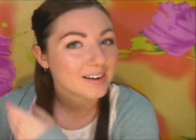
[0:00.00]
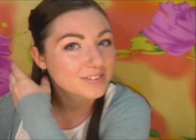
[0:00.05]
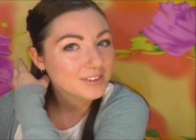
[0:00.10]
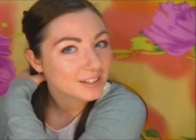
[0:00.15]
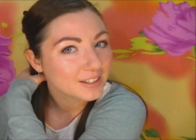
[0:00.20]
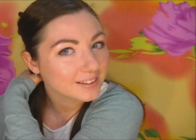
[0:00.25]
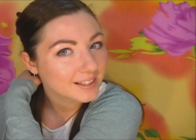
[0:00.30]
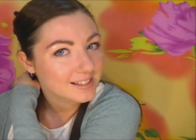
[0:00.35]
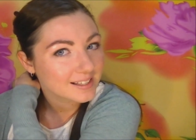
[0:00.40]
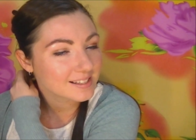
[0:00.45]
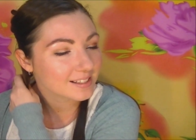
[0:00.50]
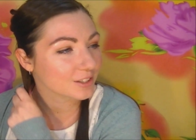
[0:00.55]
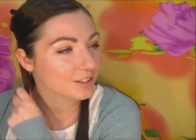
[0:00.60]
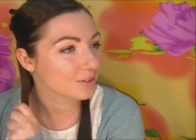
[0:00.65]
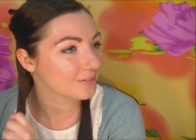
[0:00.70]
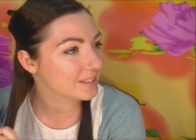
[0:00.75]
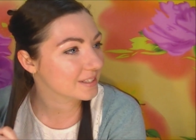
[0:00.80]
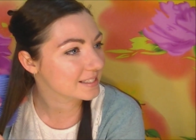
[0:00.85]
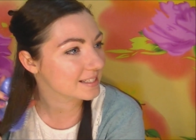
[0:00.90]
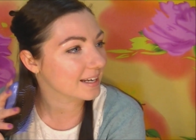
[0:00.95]
feel that's a little
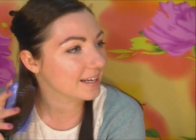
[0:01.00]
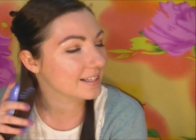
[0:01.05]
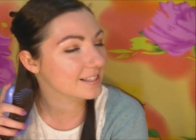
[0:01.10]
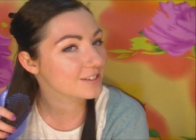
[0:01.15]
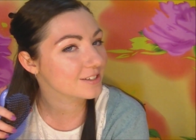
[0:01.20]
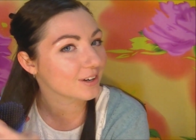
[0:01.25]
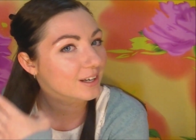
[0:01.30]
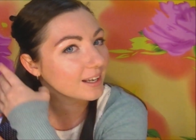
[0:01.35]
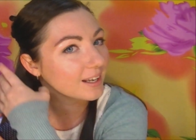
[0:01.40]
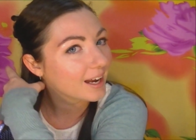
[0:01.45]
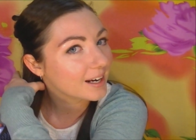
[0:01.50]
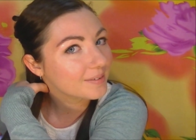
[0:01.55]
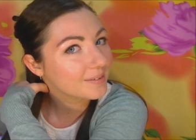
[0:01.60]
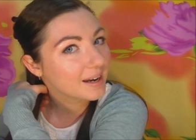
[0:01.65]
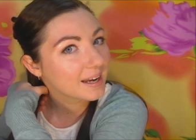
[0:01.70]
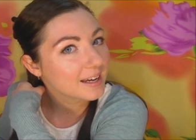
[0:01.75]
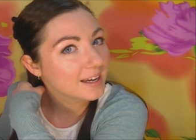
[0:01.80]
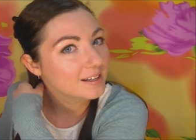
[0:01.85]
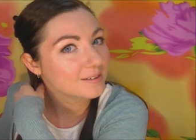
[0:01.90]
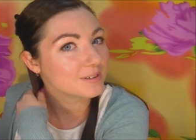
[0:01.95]
bit dated, so I like my
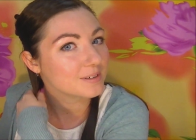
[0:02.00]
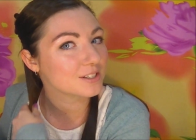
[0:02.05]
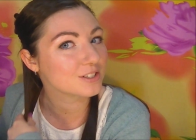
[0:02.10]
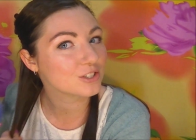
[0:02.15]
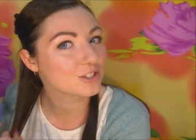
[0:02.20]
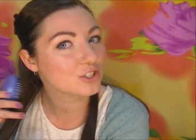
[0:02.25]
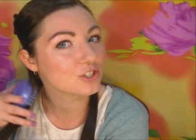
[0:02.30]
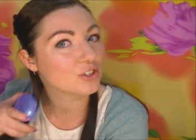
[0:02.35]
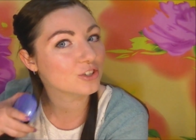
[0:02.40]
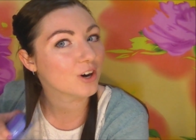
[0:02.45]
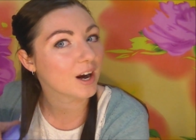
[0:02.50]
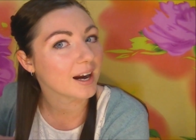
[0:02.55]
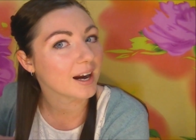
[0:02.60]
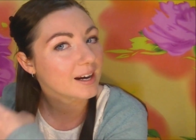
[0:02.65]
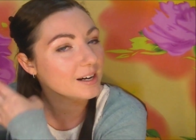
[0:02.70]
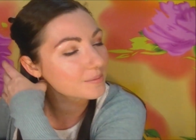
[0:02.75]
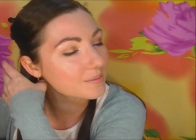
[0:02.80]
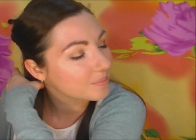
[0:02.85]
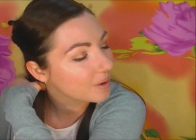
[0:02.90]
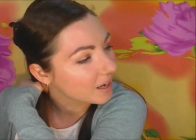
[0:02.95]
hair to be
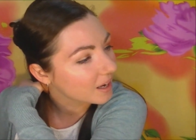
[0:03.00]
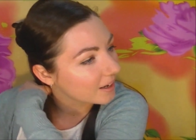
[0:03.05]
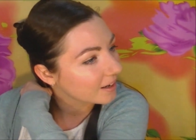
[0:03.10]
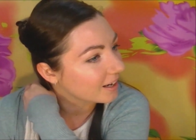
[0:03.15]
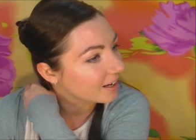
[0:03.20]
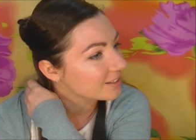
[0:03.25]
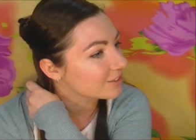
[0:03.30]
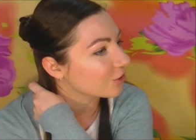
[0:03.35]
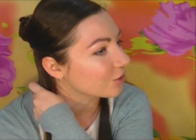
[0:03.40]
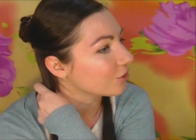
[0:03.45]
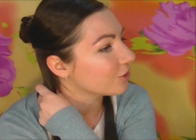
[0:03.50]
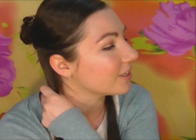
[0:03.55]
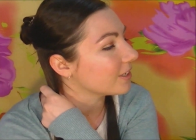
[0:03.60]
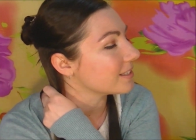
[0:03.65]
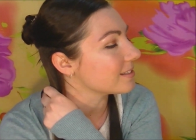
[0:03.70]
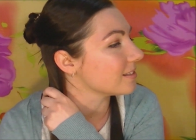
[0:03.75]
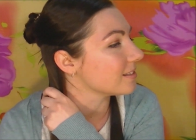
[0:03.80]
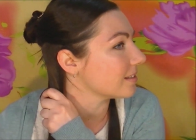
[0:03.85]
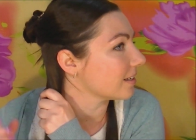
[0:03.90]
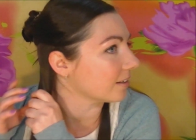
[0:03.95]
straight, but I don't
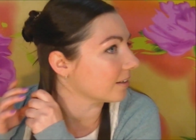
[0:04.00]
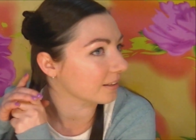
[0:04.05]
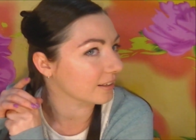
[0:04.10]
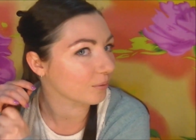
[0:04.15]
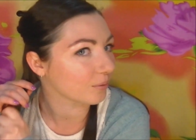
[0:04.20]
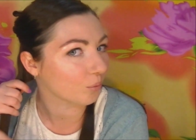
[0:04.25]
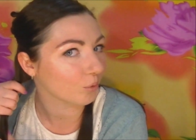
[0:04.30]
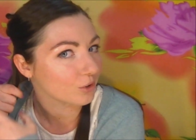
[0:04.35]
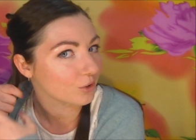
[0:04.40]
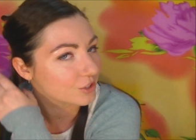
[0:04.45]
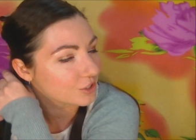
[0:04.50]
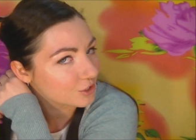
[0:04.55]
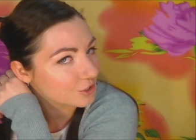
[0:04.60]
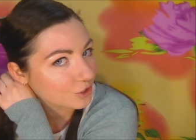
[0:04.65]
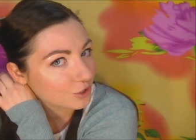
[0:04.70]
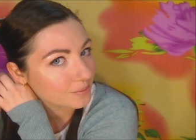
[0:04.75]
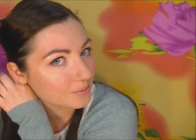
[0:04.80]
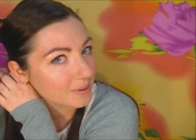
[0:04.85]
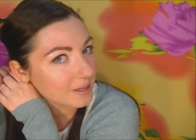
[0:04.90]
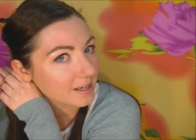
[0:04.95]
necessarily want it
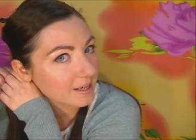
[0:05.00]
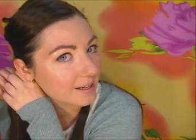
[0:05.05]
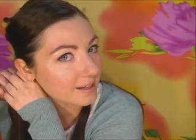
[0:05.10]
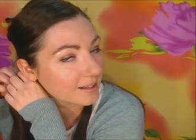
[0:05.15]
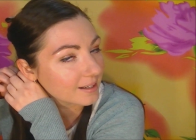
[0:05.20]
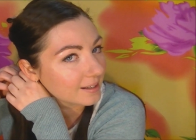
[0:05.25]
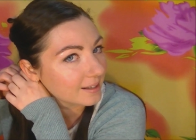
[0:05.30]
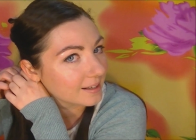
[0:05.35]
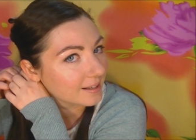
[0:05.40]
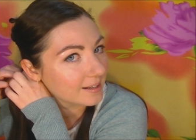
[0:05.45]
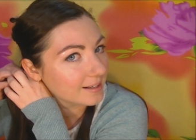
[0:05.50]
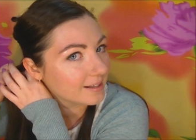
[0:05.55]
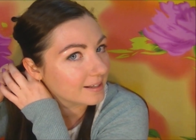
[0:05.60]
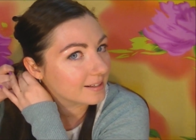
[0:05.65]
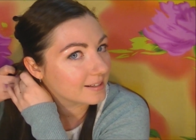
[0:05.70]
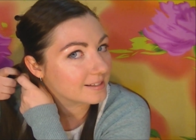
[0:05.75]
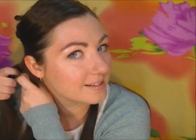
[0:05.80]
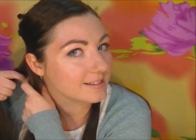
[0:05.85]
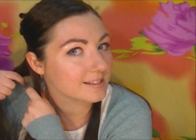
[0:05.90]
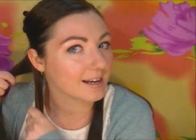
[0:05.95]
to be
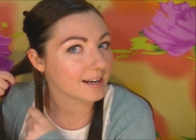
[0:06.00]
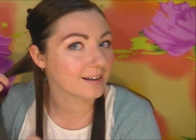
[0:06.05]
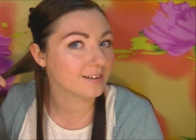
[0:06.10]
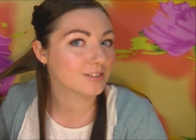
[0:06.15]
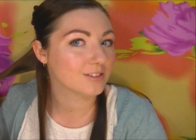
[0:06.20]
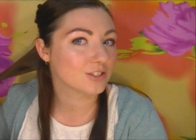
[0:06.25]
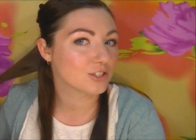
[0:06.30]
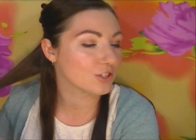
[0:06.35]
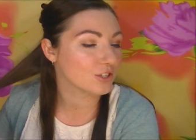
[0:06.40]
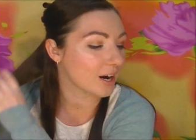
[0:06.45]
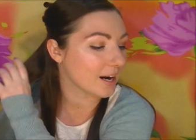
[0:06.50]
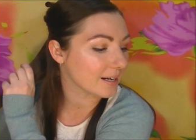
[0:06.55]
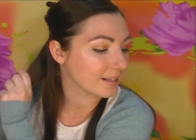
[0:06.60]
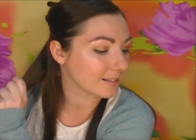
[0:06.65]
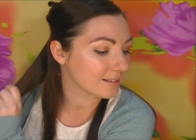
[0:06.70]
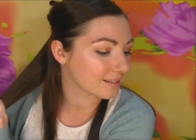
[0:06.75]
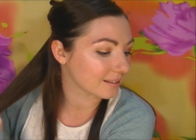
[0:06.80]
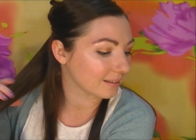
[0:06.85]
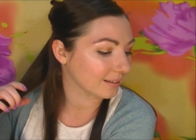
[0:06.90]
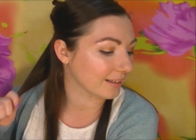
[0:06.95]
dead straight
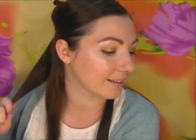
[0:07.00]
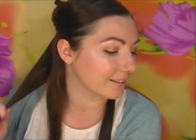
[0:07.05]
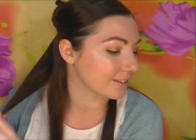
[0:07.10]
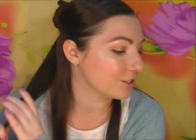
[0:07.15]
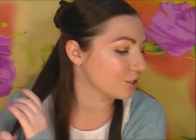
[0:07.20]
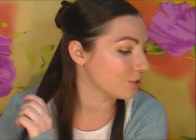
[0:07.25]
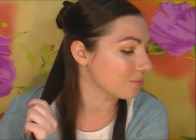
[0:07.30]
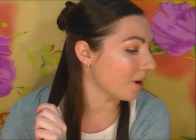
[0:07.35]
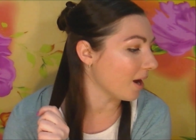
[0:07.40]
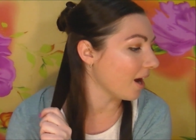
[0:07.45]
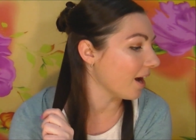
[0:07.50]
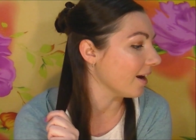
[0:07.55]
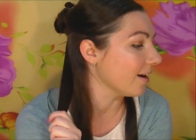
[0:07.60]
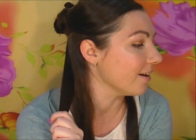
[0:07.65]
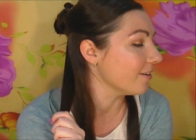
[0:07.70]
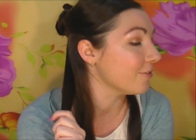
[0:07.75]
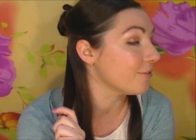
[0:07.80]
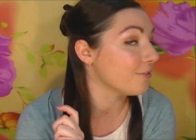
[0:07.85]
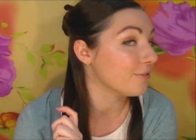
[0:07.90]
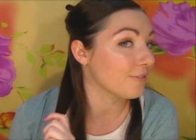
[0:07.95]
slicked to my
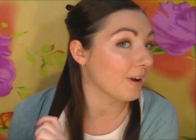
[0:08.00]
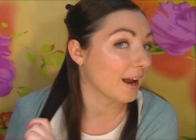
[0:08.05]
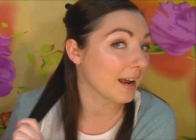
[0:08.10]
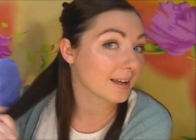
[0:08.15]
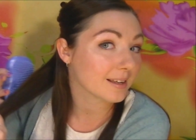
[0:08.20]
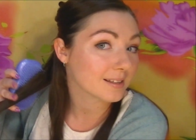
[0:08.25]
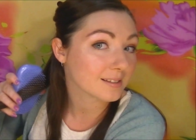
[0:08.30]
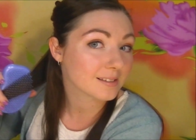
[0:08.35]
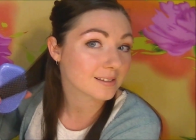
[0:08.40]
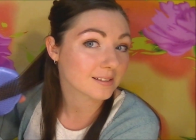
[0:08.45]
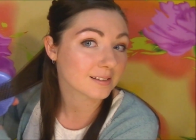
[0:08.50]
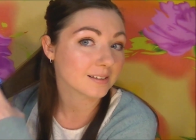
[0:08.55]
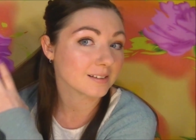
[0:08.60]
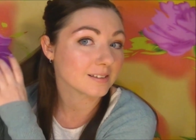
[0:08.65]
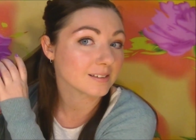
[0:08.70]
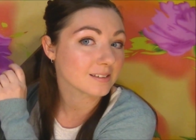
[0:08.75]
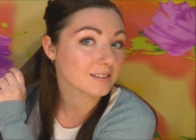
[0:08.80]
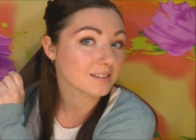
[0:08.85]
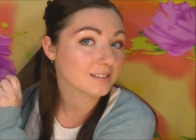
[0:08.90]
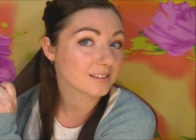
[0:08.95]
face
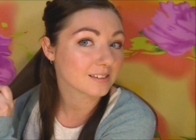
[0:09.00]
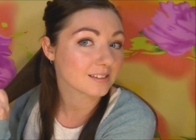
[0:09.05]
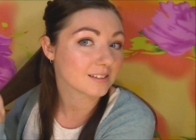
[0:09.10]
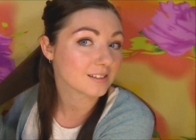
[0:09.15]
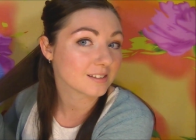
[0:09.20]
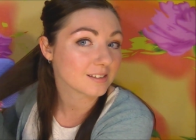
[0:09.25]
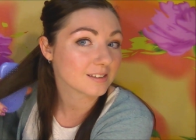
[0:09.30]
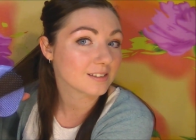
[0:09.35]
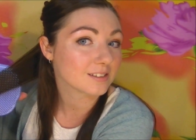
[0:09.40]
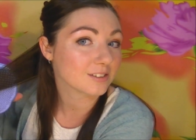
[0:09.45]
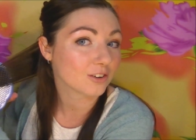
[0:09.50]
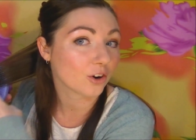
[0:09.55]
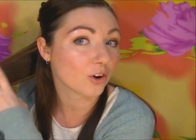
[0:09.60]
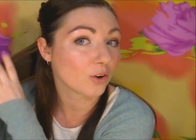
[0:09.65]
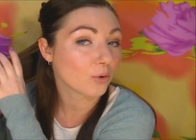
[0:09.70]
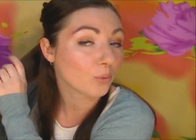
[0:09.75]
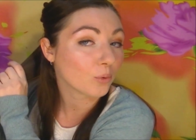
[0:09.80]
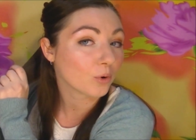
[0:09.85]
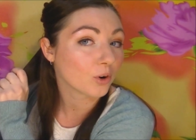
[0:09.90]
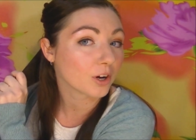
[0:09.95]
because it's just
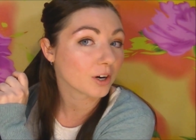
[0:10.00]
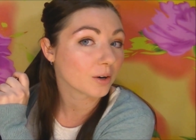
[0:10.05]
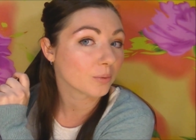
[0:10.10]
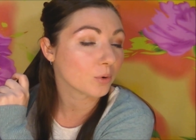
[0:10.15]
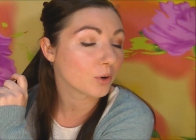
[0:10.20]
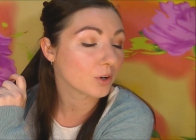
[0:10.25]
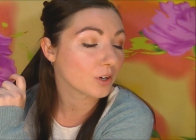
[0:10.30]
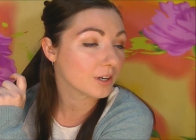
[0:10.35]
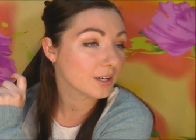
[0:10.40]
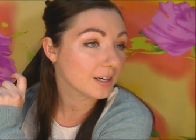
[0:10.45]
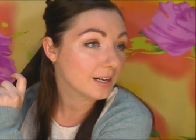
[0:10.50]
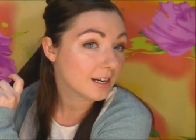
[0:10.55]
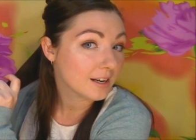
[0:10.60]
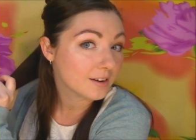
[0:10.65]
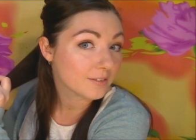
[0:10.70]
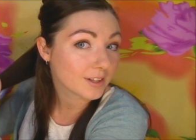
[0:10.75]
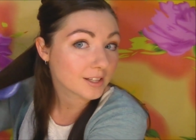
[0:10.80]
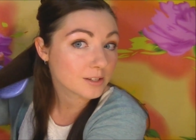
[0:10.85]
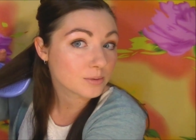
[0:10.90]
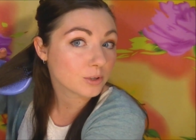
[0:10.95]
not what I want.
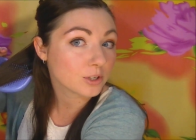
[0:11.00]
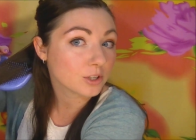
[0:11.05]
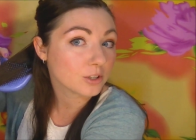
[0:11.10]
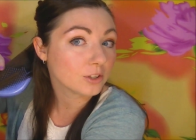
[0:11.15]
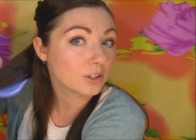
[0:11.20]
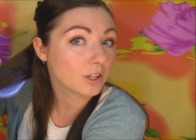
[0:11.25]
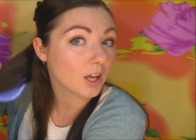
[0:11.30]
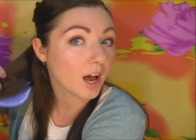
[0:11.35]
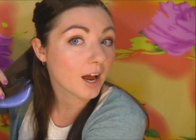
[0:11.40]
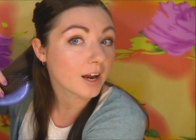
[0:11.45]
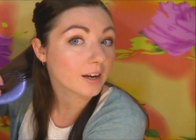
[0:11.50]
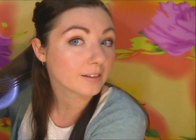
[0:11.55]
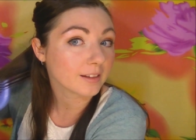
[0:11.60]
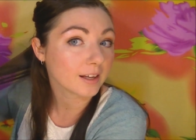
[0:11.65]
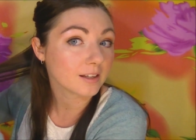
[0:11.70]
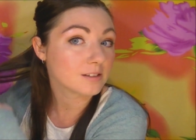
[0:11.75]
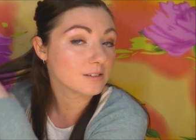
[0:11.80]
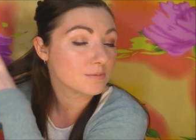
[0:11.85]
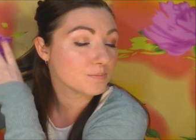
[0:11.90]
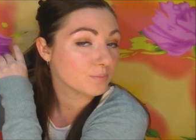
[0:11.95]
If that's what you like,
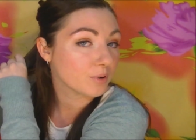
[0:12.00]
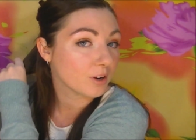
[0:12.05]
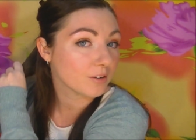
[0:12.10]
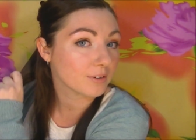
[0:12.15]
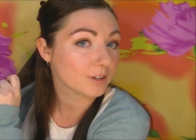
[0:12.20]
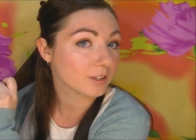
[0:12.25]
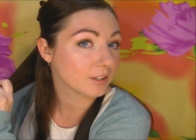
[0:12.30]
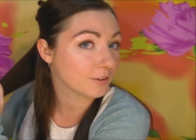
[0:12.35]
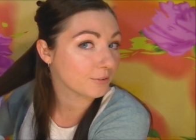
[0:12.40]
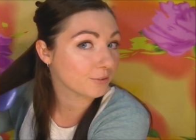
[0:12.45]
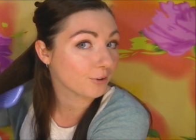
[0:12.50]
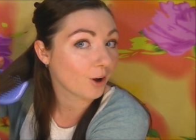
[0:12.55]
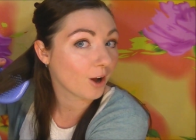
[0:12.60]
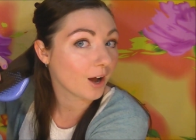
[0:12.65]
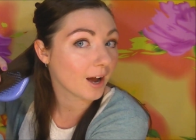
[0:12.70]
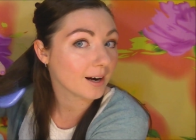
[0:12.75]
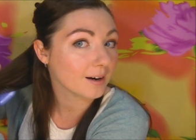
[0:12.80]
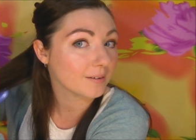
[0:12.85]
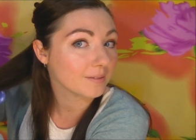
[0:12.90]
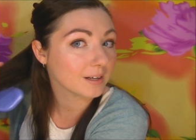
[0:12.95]
that's perfectly
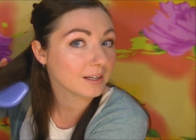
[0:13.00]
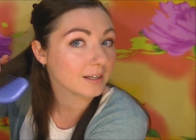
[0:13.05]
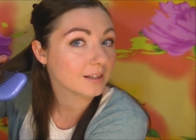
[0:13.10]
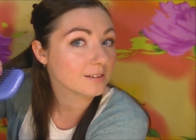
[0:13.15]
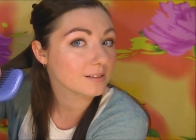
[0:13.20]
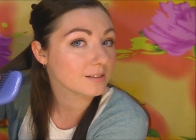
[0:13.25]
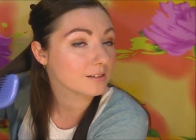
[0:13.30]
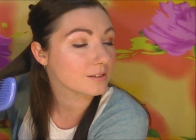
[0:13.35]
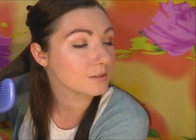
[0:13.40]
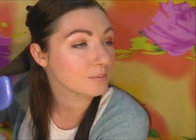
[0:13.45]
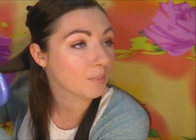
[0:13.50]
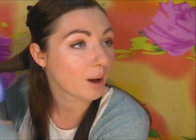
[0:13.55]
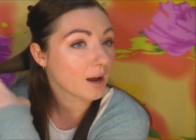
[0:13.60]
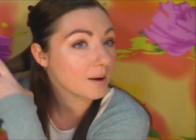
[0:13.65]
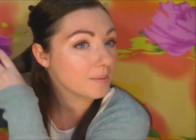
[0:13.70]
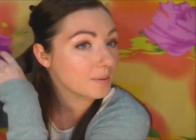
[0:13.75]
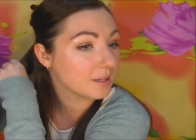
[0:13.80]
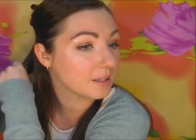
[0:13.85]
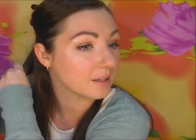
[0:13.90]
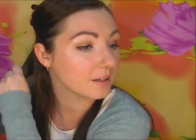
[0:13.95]
fine. I mean, that's just my
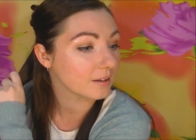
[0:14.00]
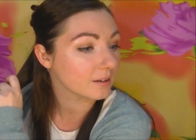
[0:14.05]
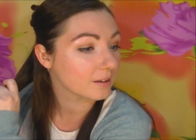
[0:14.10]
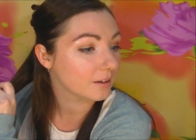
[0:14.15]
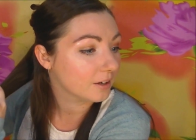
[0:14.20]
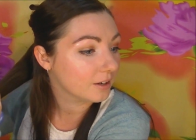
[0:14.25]
opinion. You